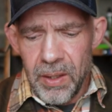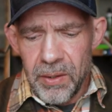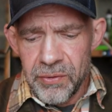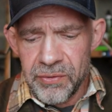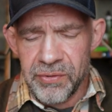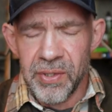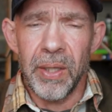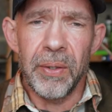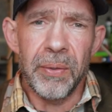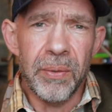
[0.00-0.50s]

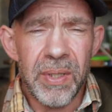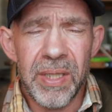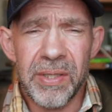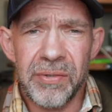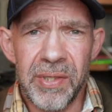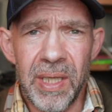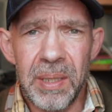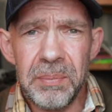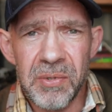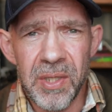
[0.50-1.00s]
So,
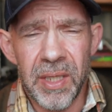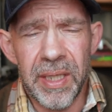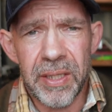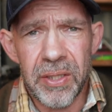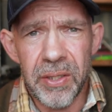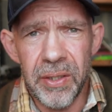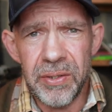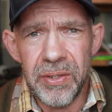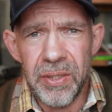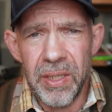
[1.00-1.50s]
seems like
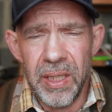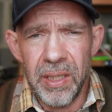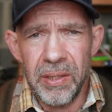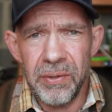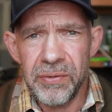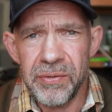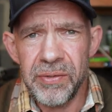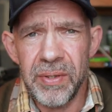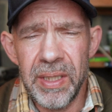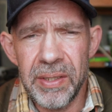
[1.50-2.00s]
good
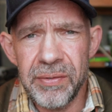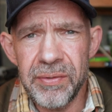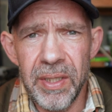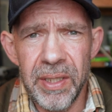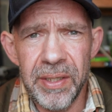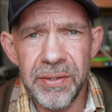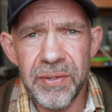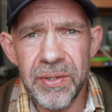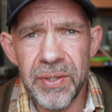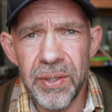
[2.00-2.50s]
news. It's
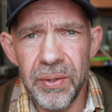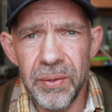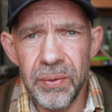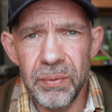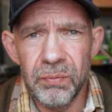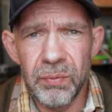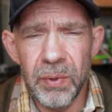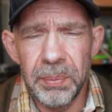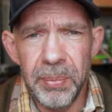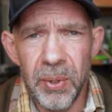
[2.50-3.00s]
nice
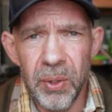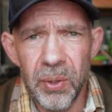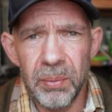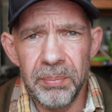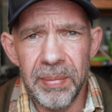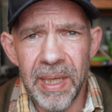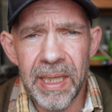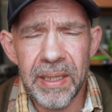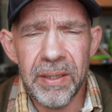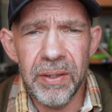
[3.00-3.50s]
to
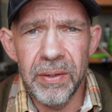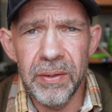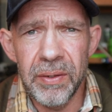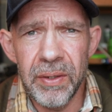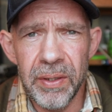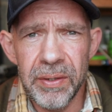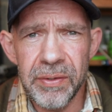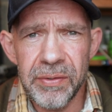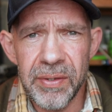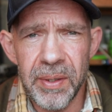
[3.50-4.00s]
report back
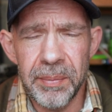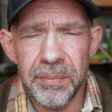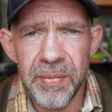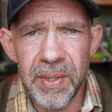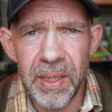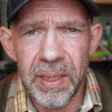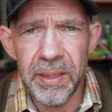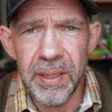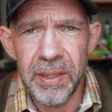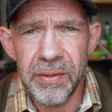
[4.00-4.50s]
on
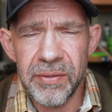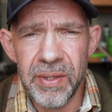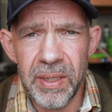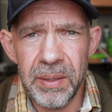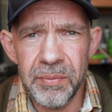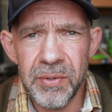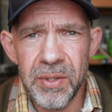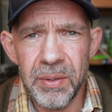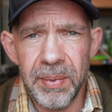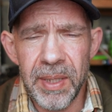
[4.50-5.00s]
something that
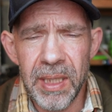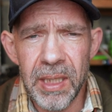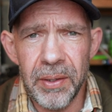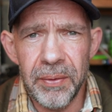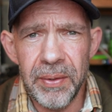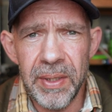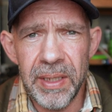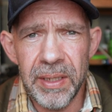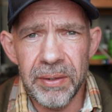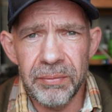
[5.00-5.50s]
seems to be
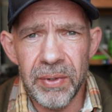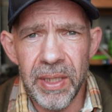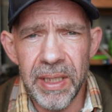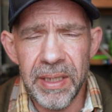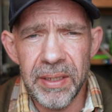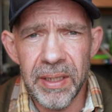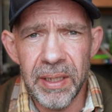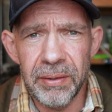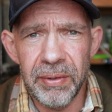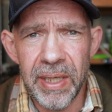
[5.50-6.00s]
going in the
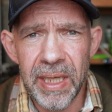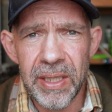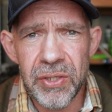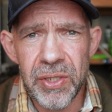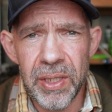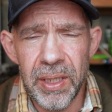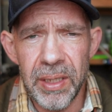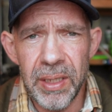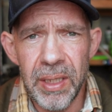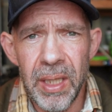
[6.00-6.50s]
right
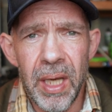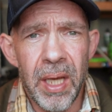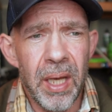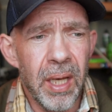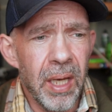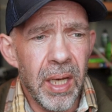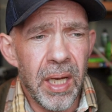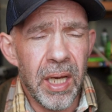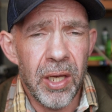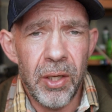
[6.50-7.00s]
direction.
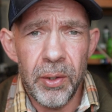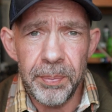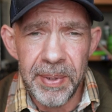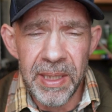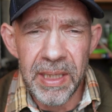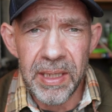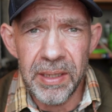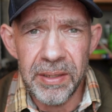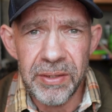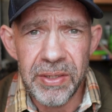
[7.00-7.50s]
I hope
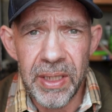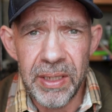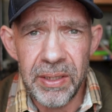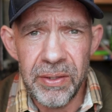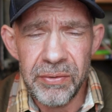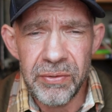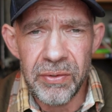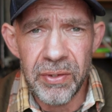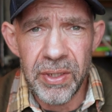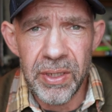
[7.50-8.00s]
it
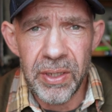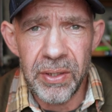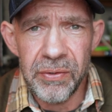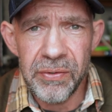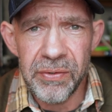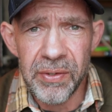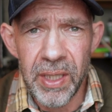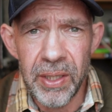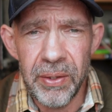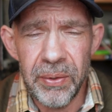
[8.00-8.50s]
continues to do
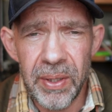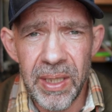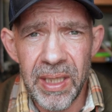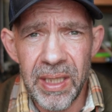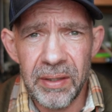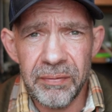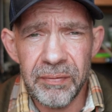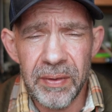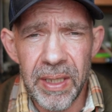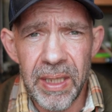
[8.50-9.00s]
so.
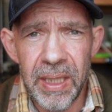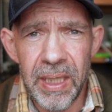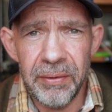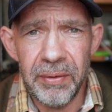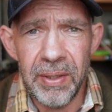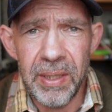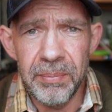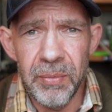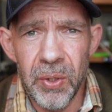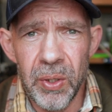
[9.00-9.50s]
And if I
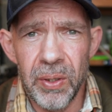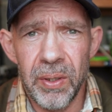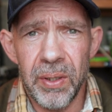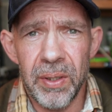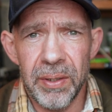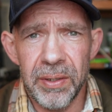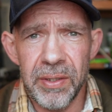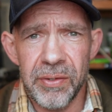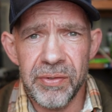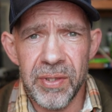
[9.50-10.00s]
hear any more
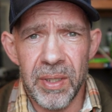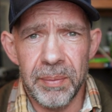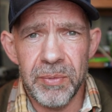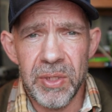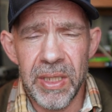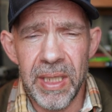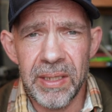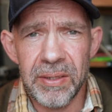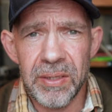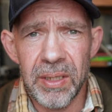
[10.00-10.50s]
on the
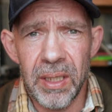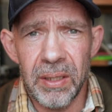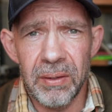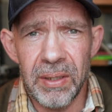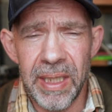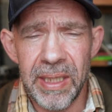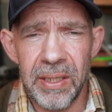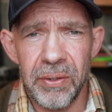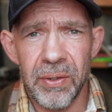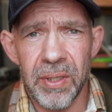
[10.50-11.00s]
subject, I'll
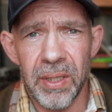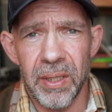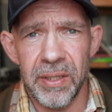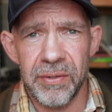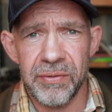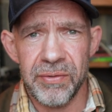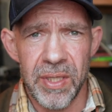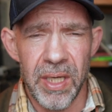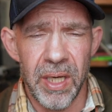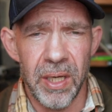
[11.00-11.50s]
let you
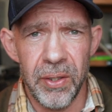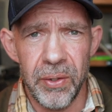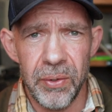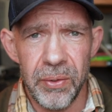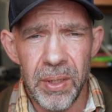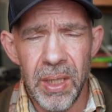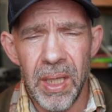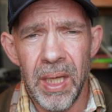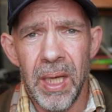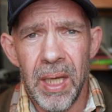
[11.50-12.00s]
guys know.
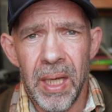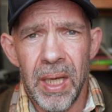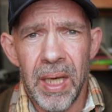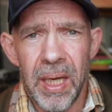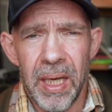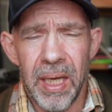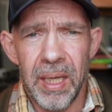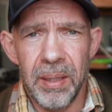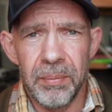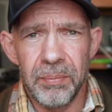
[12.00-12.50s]

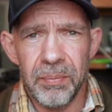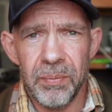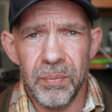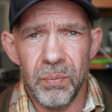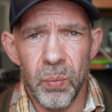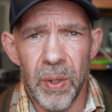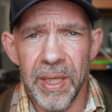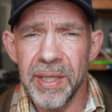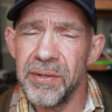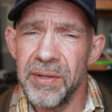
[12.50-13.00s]

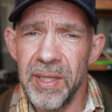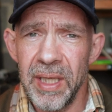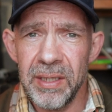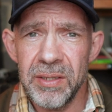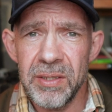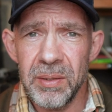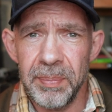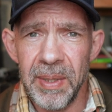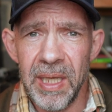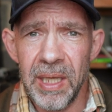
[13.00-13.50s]
One thing
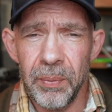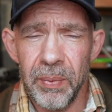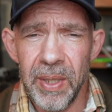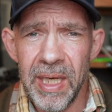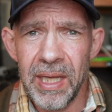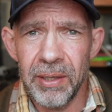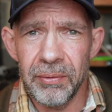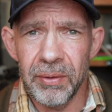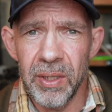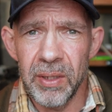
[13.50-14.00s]
to be
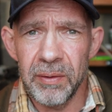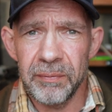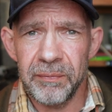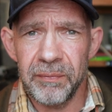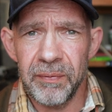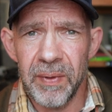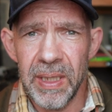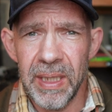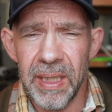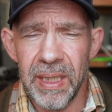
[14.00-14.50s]
aware
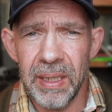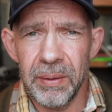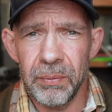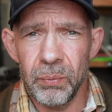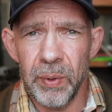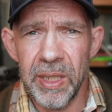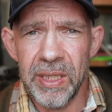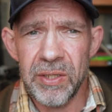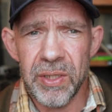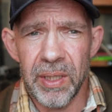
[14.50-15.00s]
of,
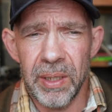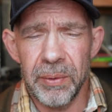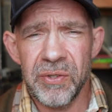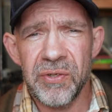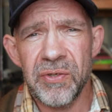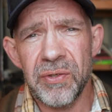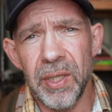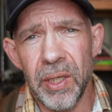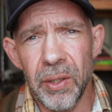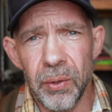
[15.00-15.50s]
which I
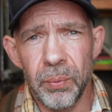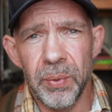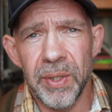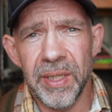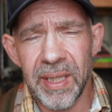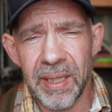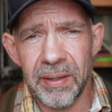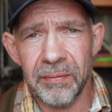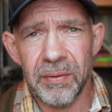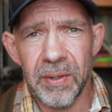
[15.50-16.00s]
still
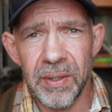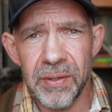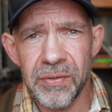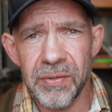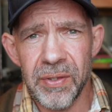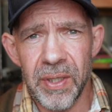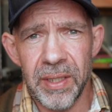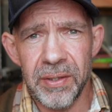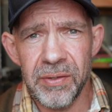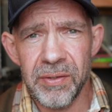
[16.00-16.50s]
would have
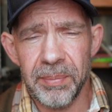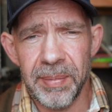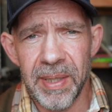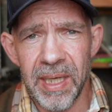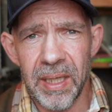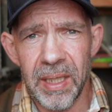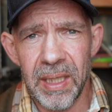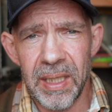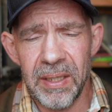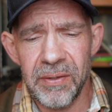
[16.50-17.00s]
concerns
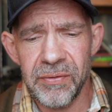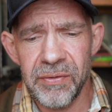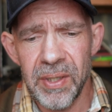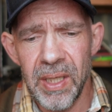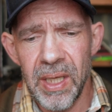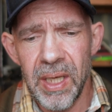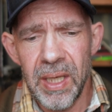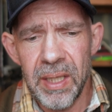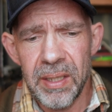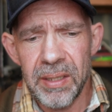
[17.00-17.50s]
about, is
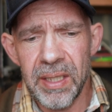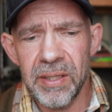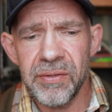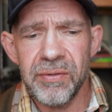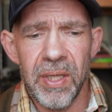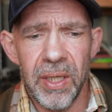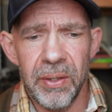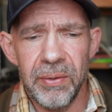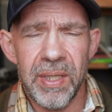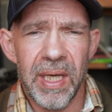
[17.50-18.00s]

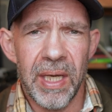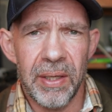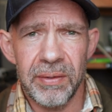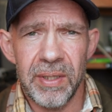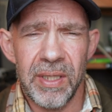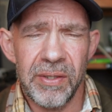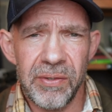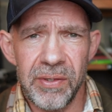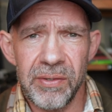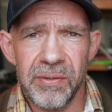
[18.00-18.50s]
there's no doubt
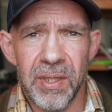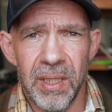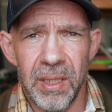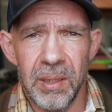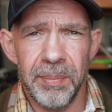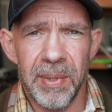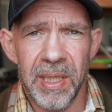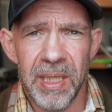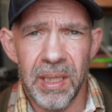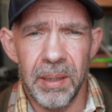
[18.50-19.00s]
this is going
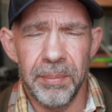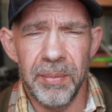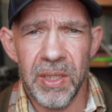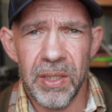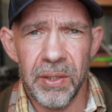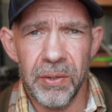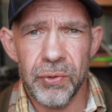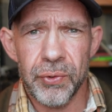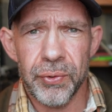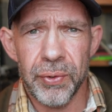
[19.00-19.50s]
to become a
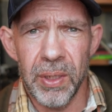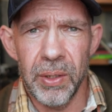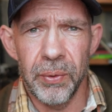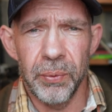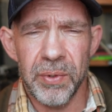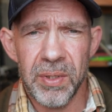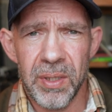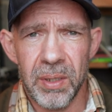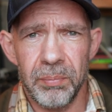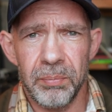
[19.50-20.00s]

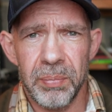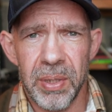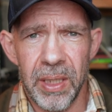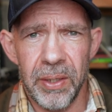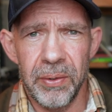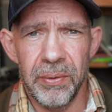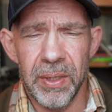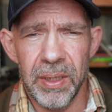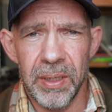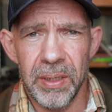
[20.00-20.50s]
controlled
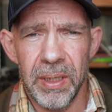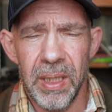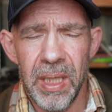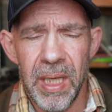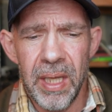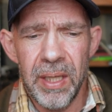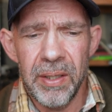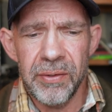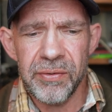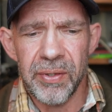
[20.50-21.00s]
component.
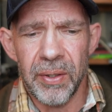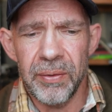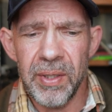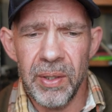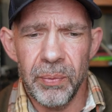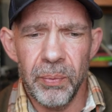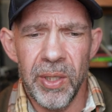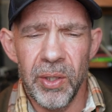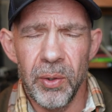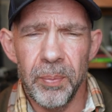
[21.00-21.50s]
So
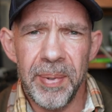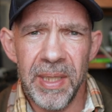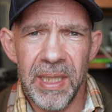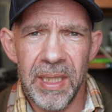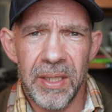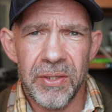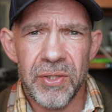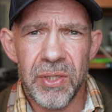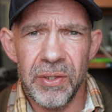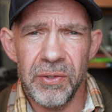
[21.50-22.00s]
there will
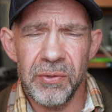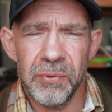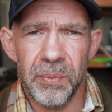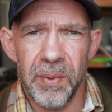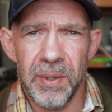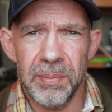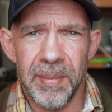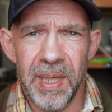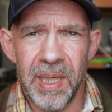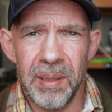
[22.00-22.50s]
be issues
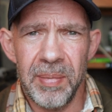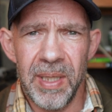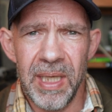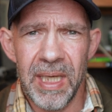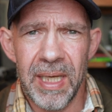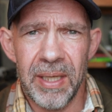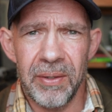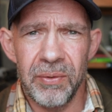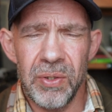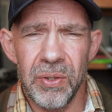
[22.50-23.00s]
with maybe
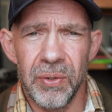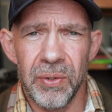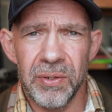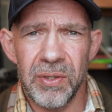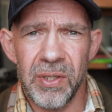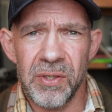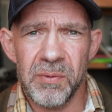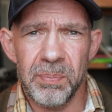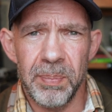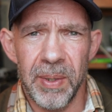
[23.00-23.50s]
how you're
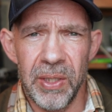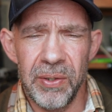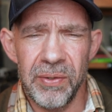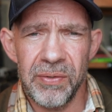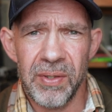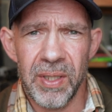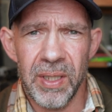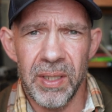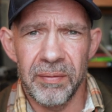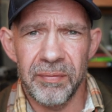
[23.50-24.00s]

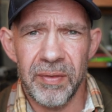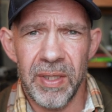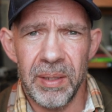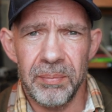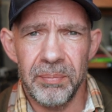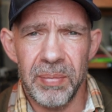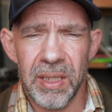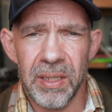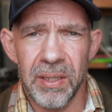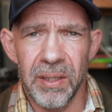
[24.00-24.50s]
disposing of it,
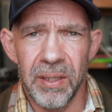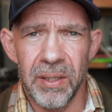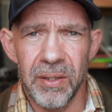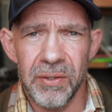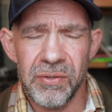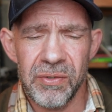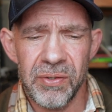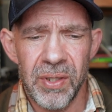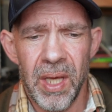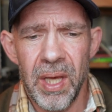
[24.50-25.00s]

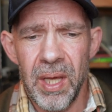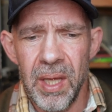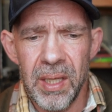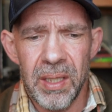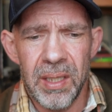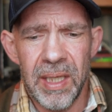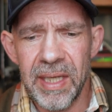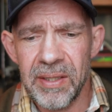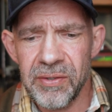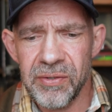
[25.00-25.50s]
because
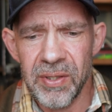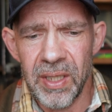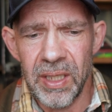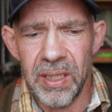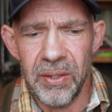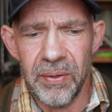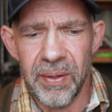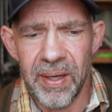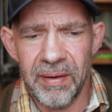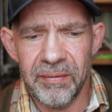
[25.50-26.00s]
let's say
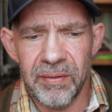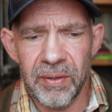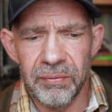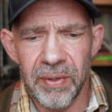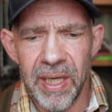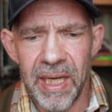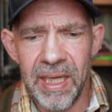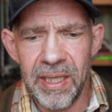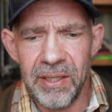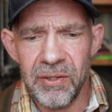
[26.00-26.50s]
you have a
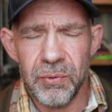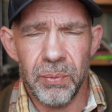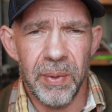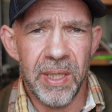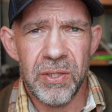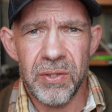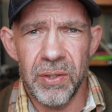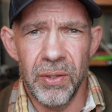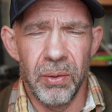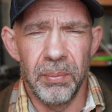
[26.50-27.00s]
range
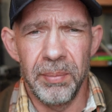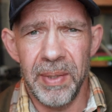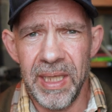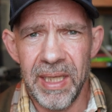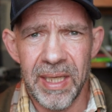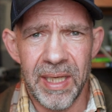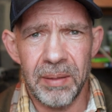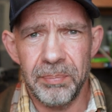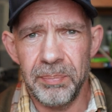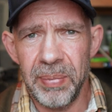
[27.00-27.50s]
which normally
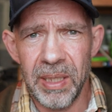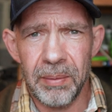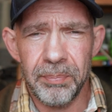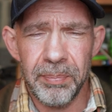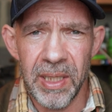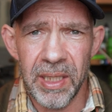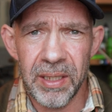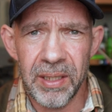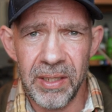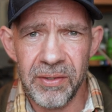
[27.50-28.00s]
had big
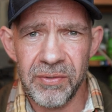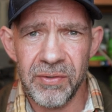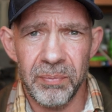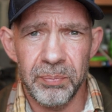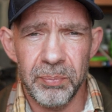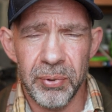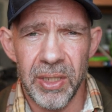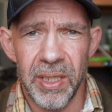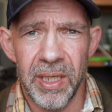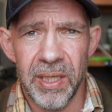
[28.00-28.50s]
buckets
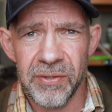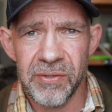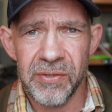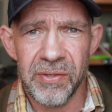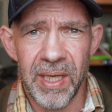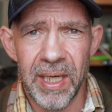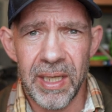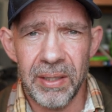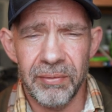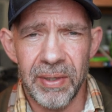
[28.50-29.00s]
of brass
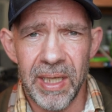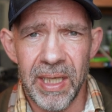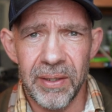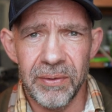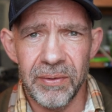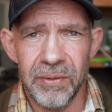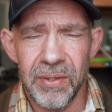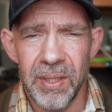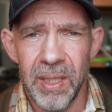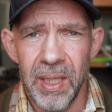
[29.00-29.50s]
sat
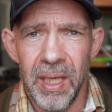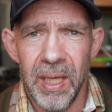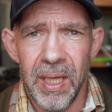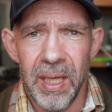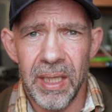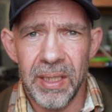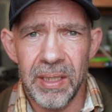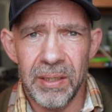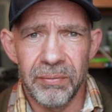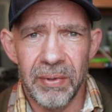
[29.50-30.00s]
around,
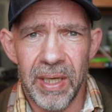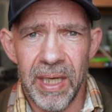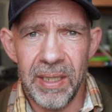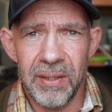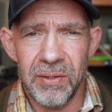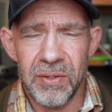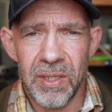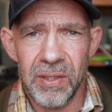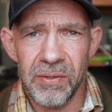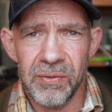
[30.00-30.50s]
and the
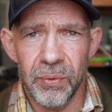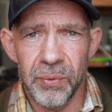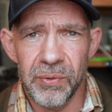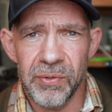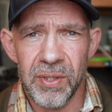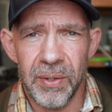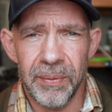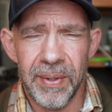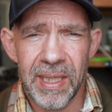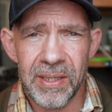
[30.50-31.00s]
range is
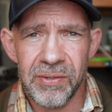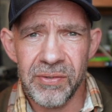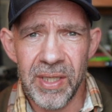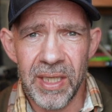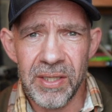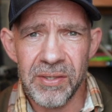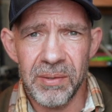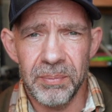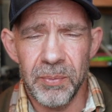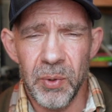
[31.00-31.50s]
also
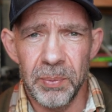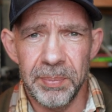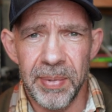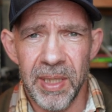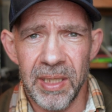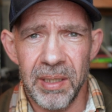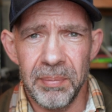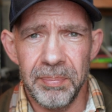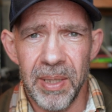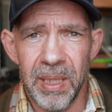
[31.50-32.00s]
accessible
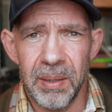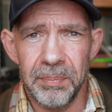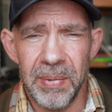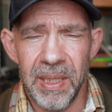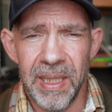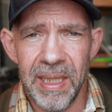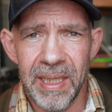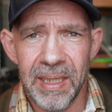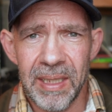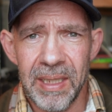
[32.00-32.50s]
by the
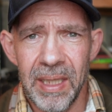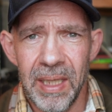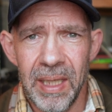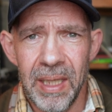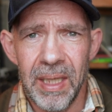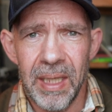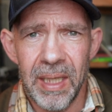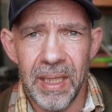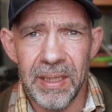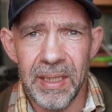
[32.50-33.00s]
public
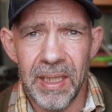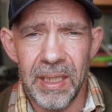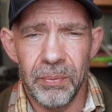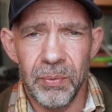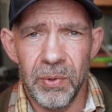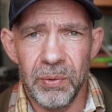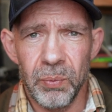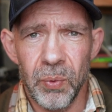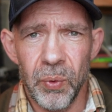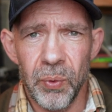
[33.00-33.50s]
and they
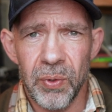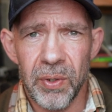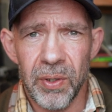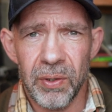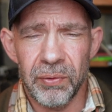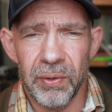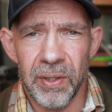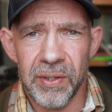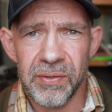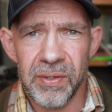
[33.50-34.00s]
would walk
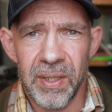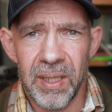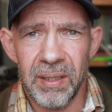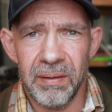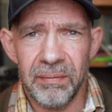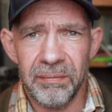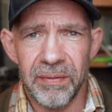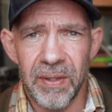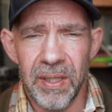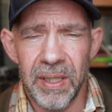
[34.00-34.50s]
across it
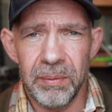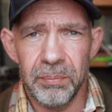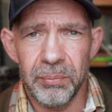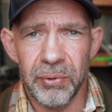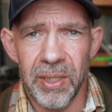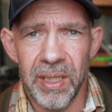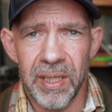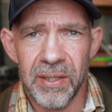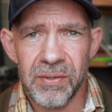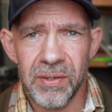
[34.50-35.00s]
and find
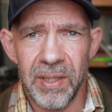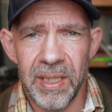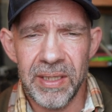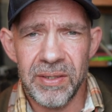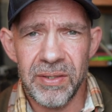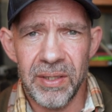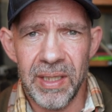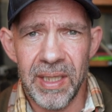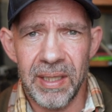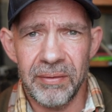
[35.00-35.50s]
brass
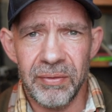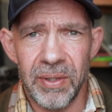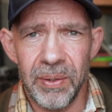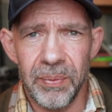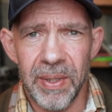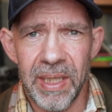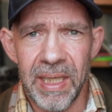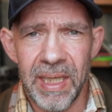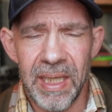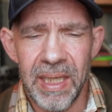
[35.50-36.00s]
littered
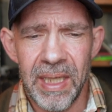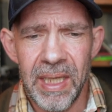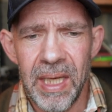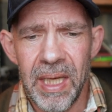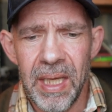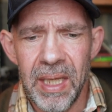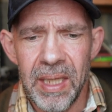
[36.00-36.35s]
everywhere.